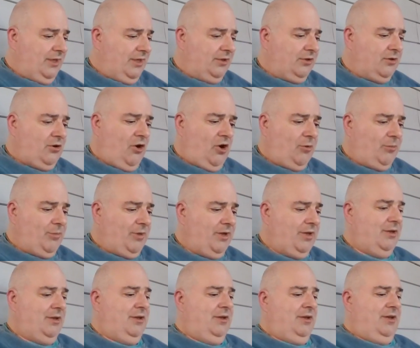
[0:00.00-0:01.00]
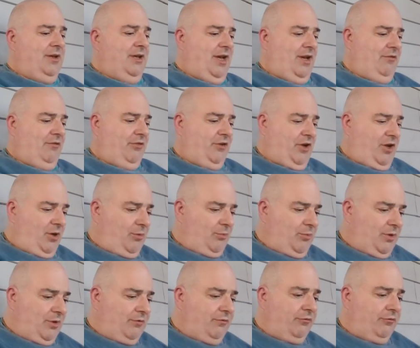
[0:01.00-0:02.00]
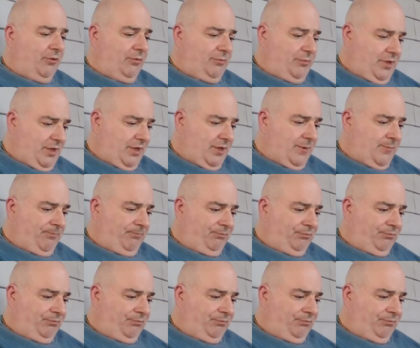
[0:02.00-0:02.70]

and karma have come from me.